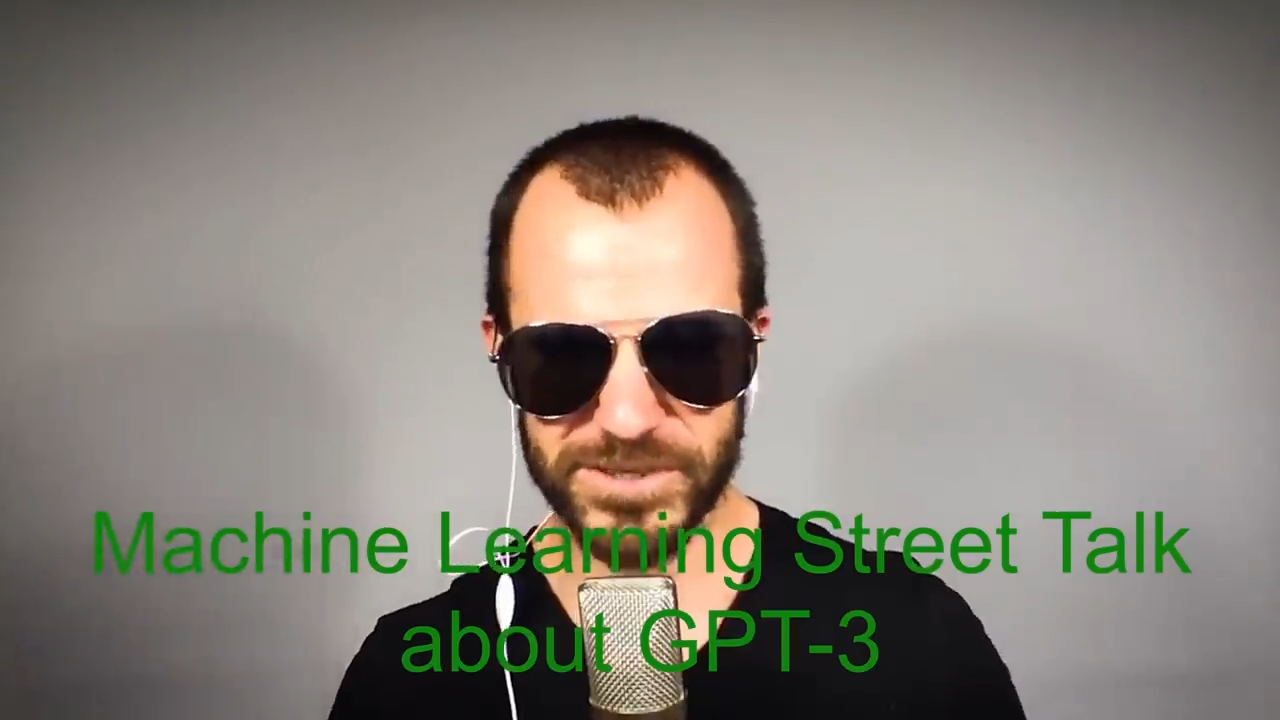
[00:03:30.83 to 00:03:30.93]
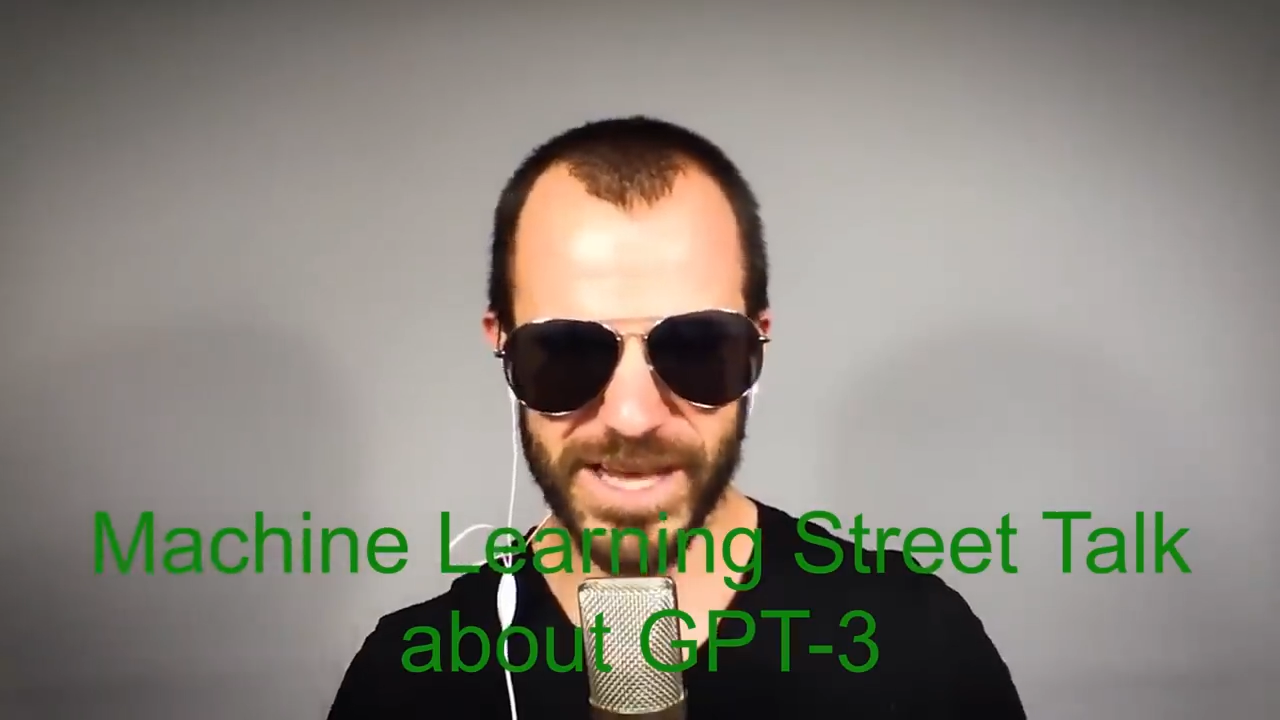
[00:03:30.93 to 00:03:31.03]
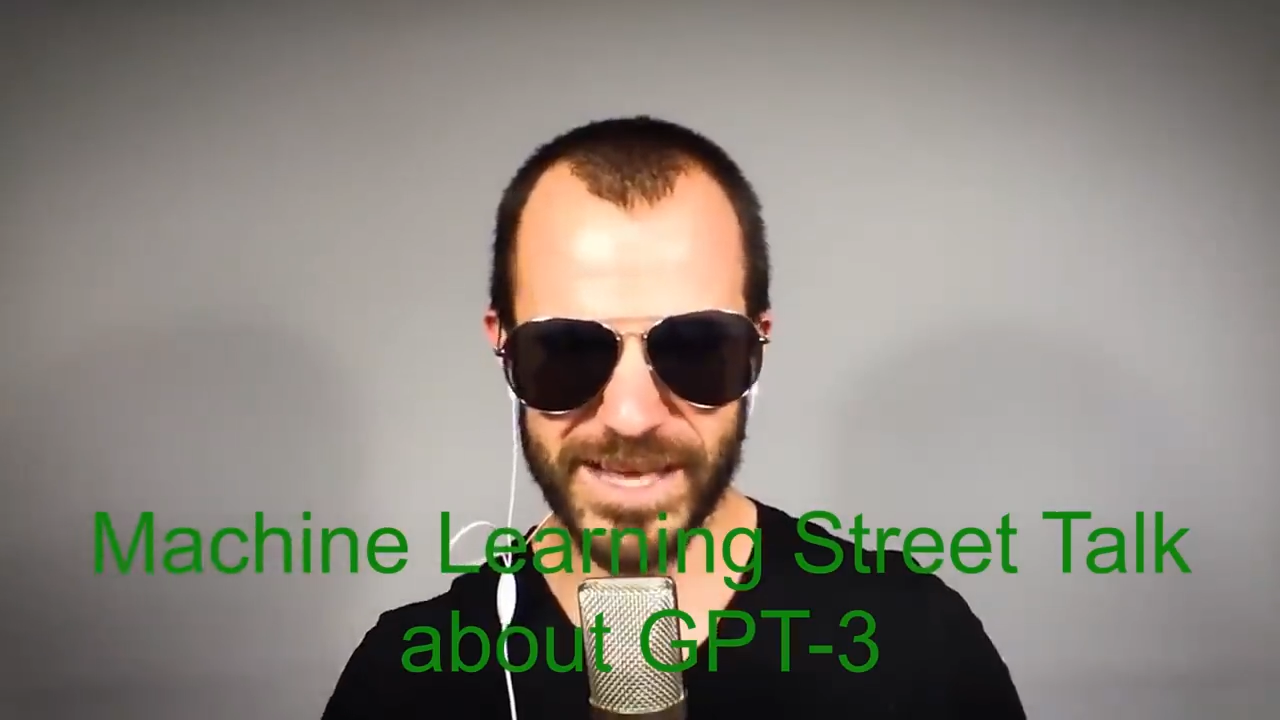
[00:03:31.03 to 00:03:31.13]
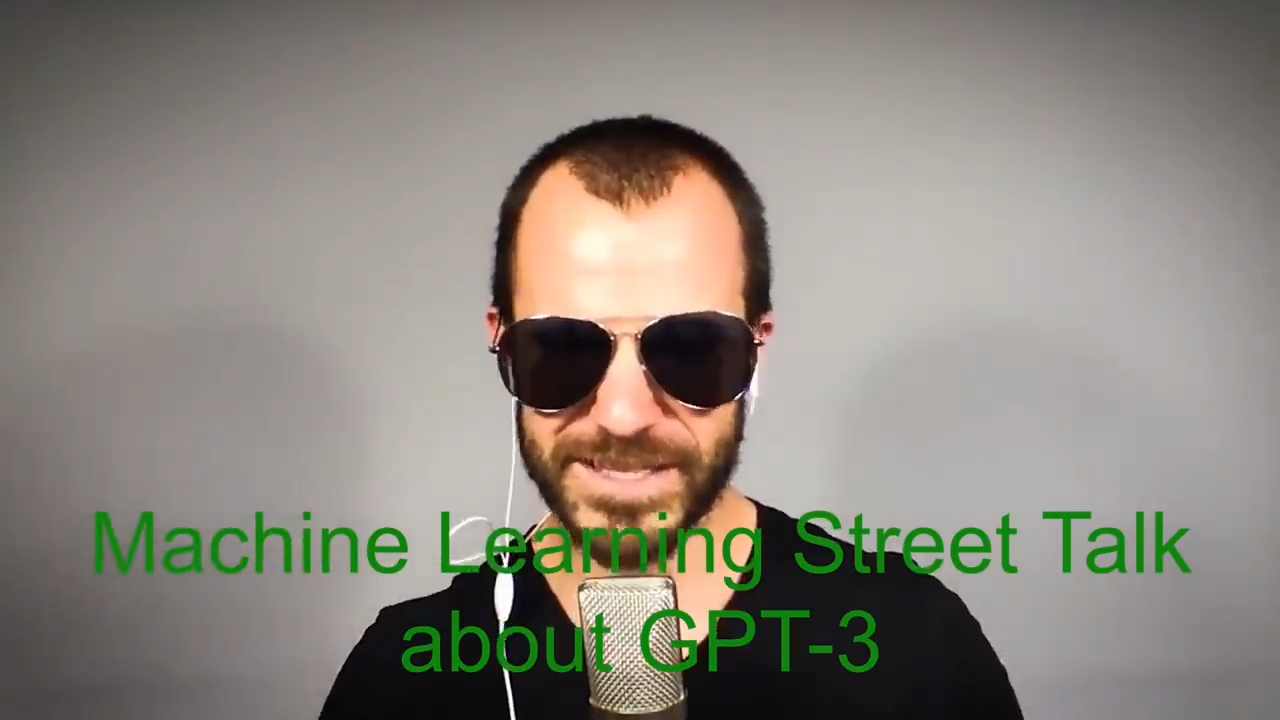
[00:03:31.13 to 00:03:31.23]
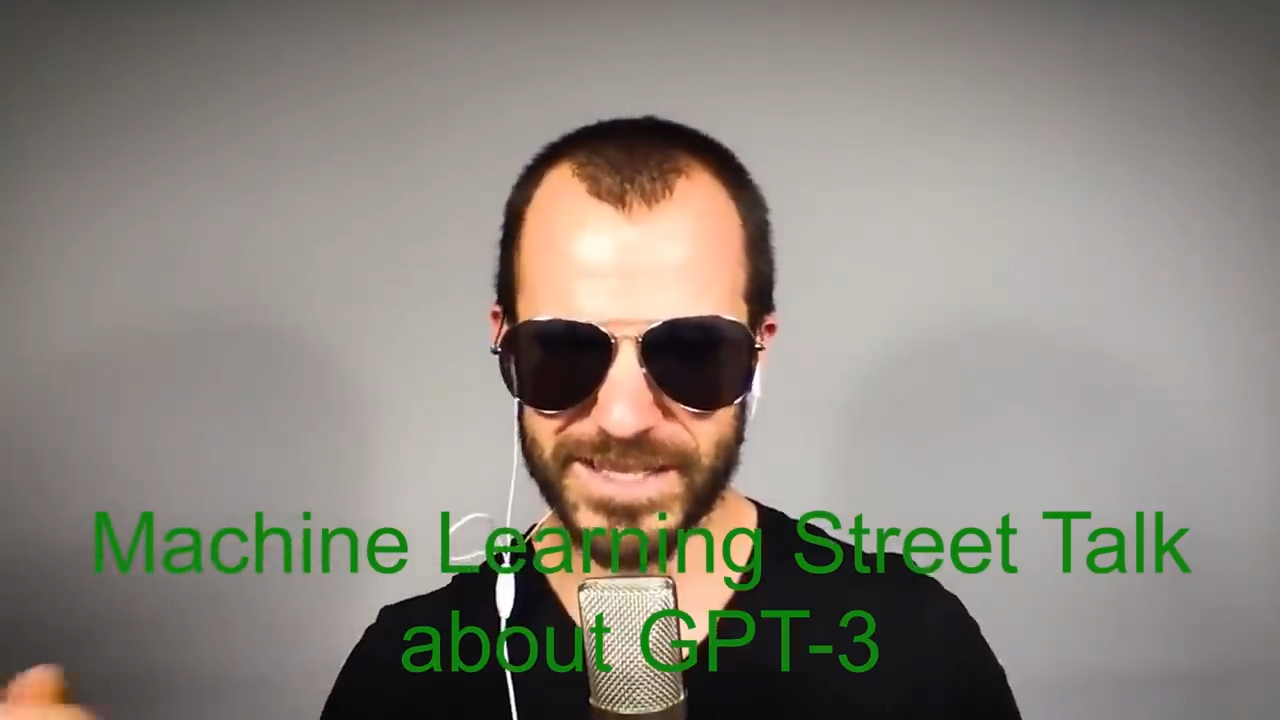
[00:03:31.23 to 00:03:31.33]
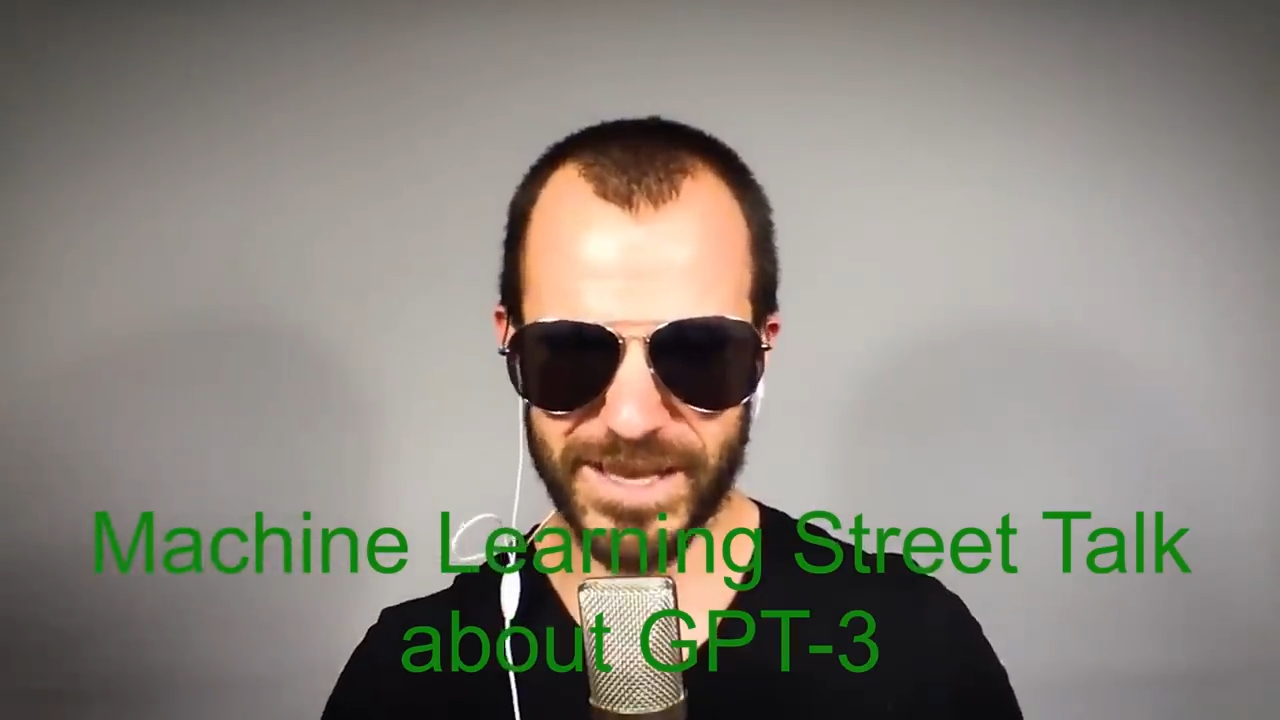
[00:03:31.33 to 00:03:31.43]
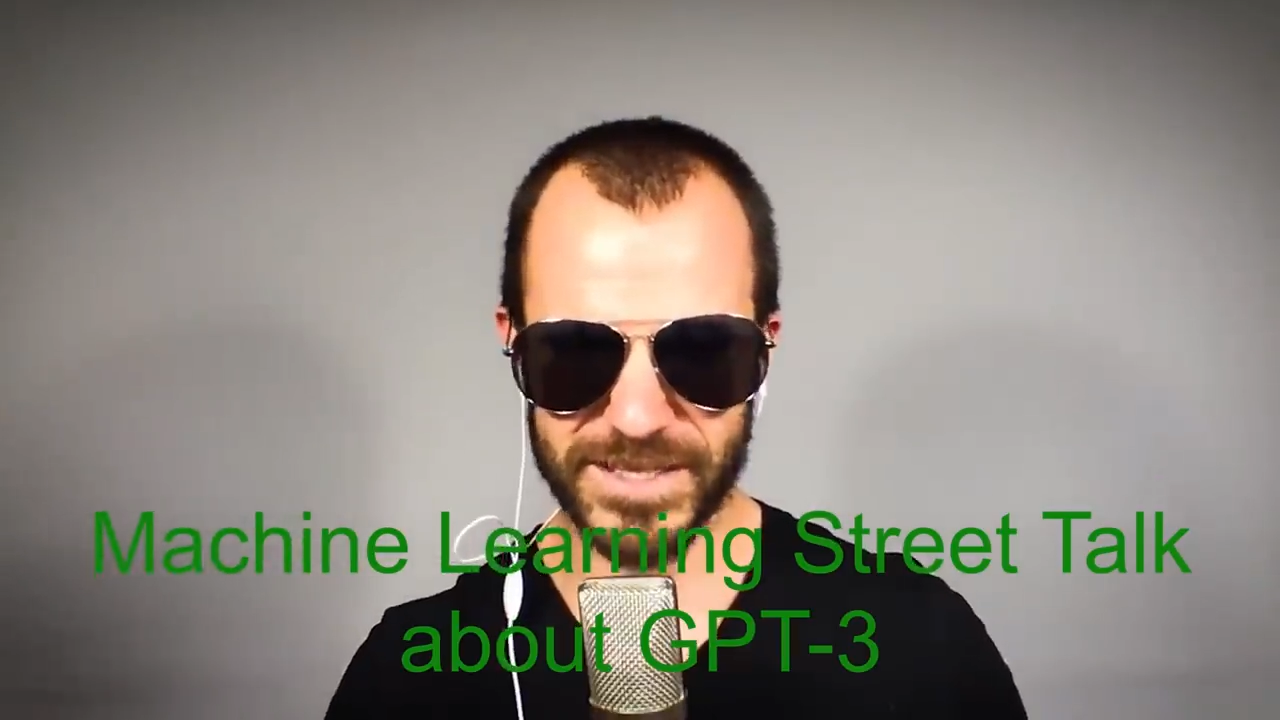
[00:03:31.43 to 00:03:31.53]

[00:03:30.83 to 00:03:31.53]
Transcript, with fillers: and it tells